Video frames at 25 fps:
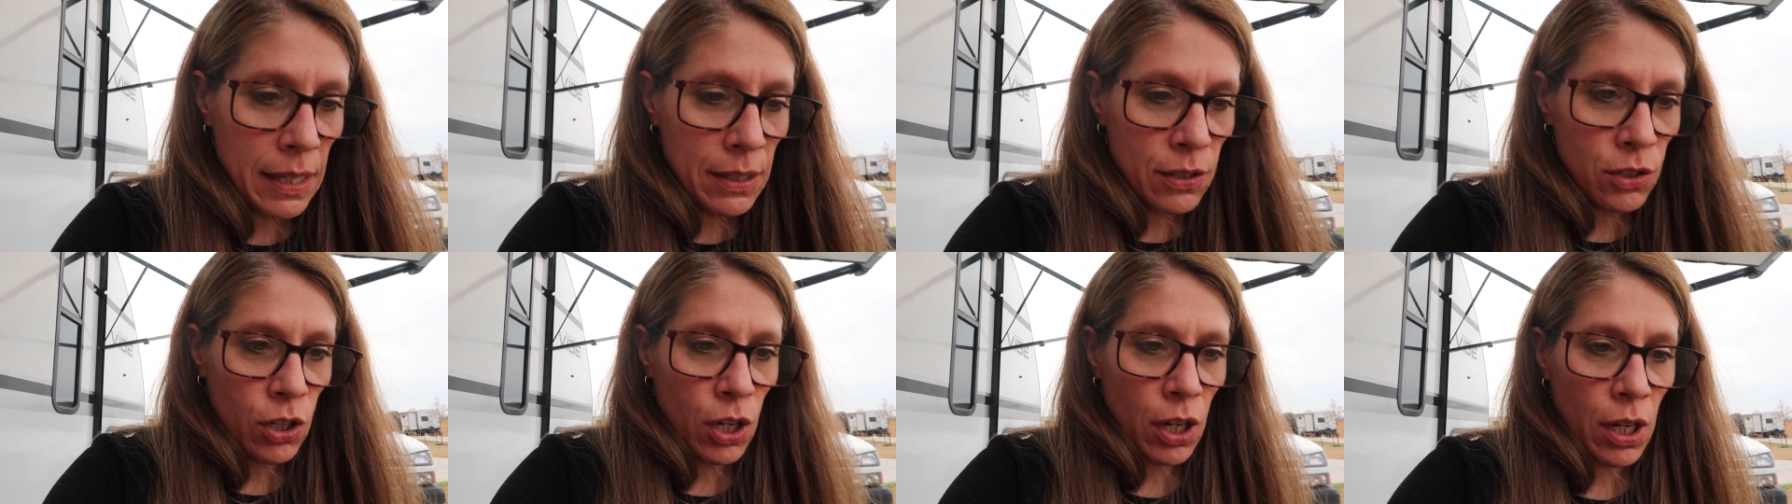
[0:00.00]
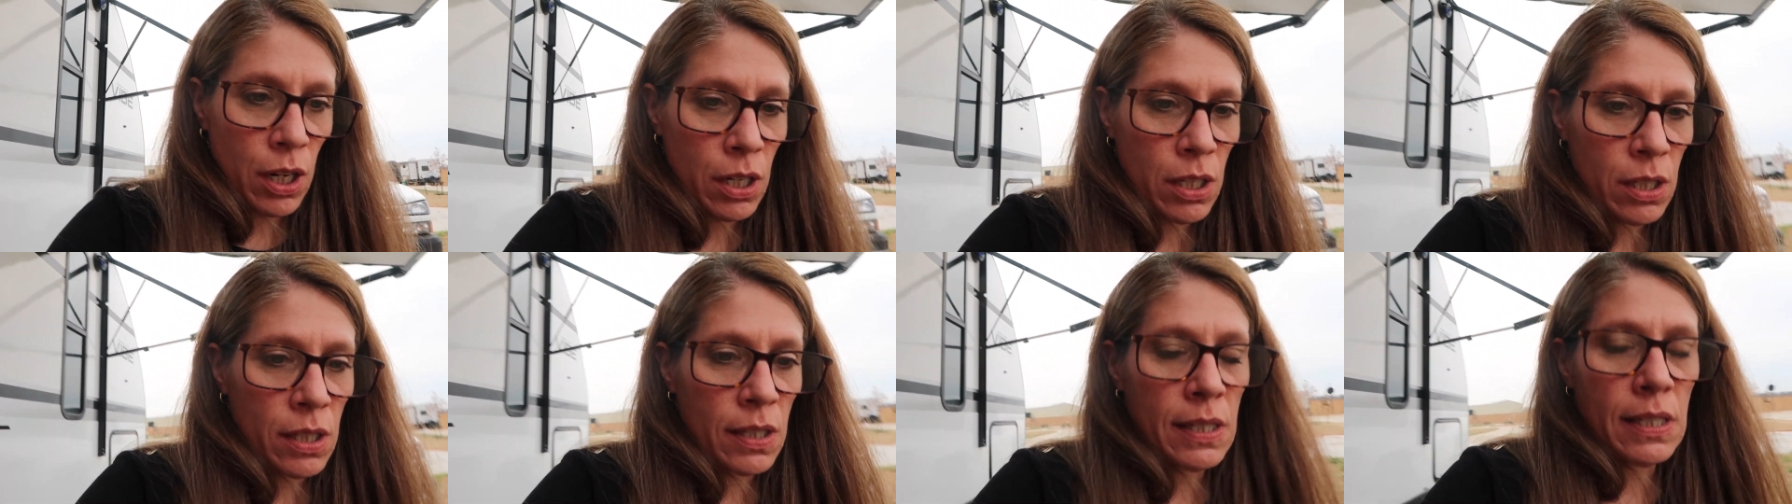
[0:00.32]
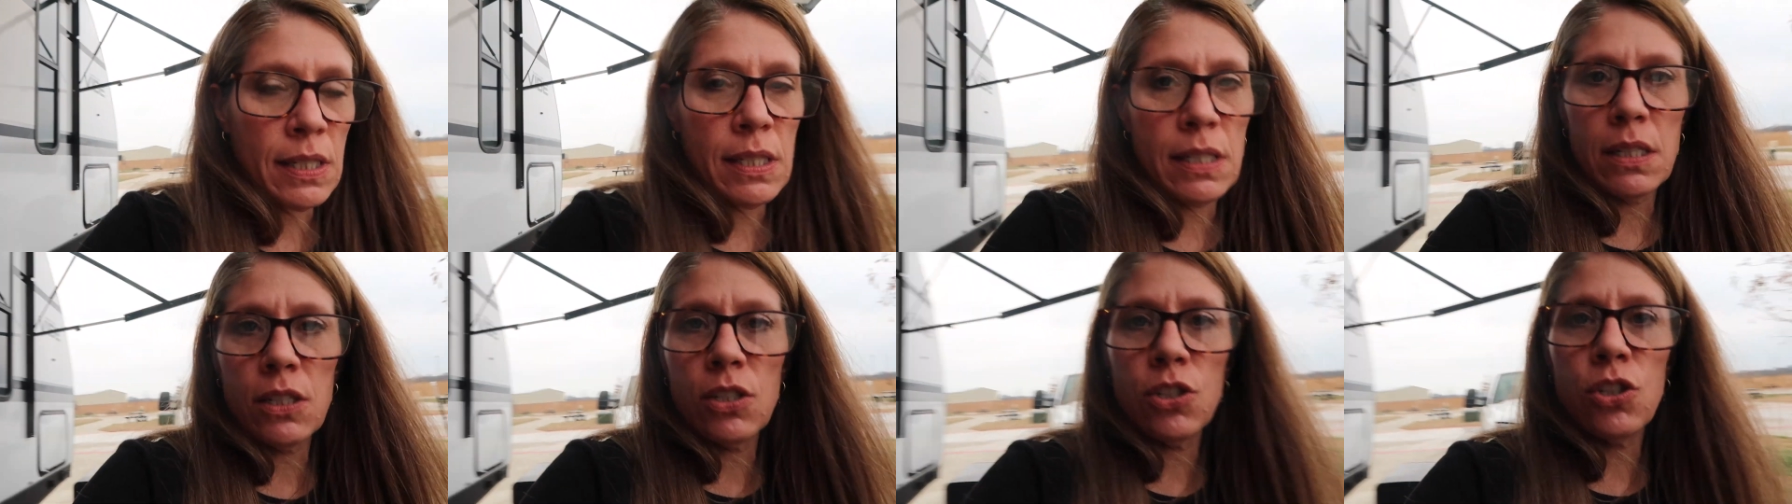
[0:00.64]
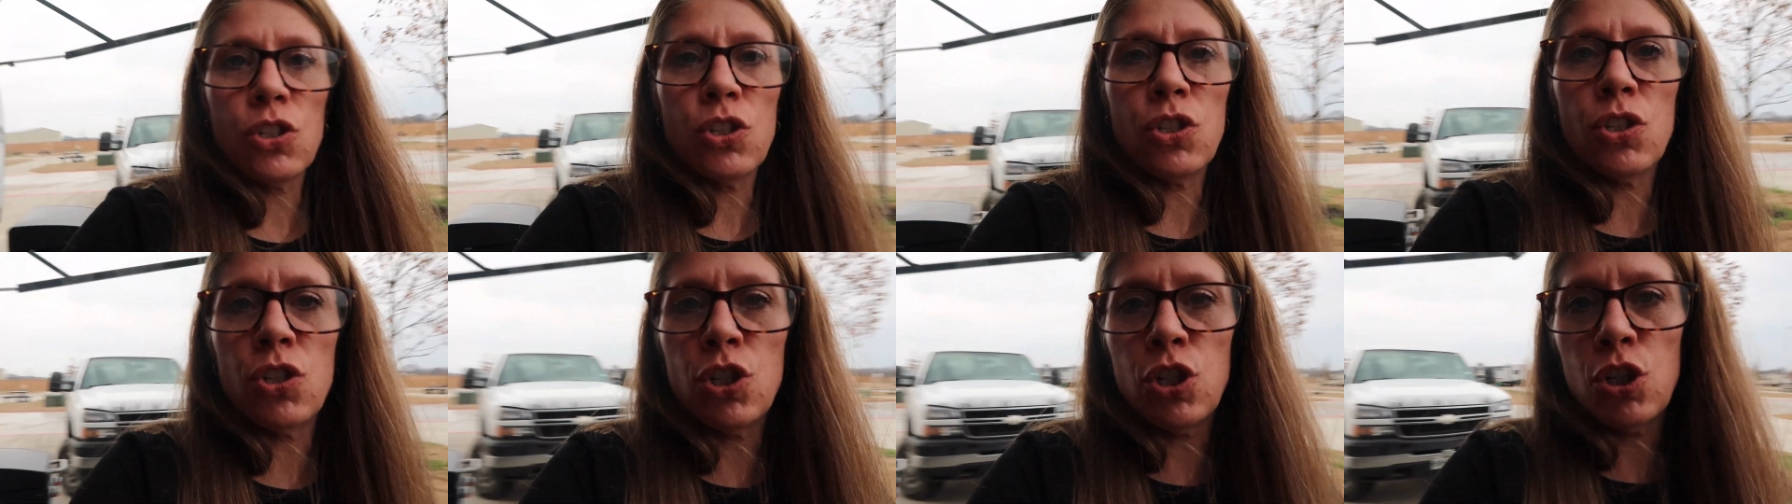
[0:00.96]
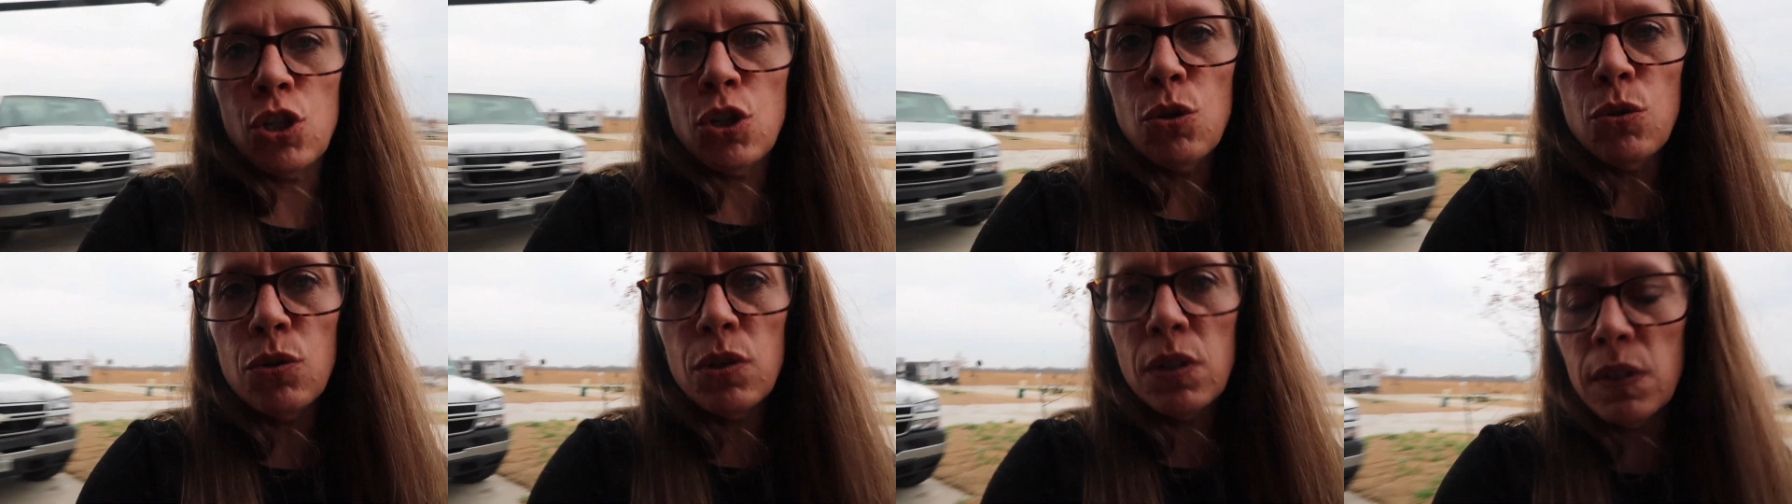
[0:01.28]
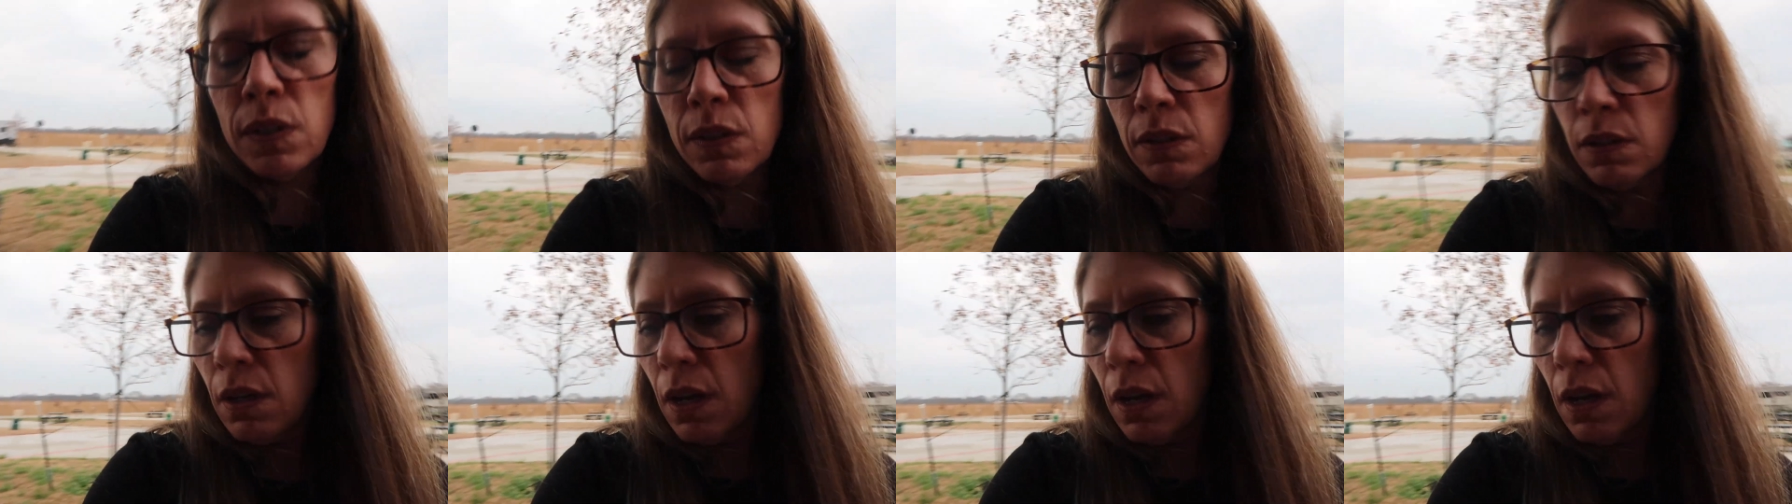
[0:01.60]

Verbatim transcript: it's gonna juice,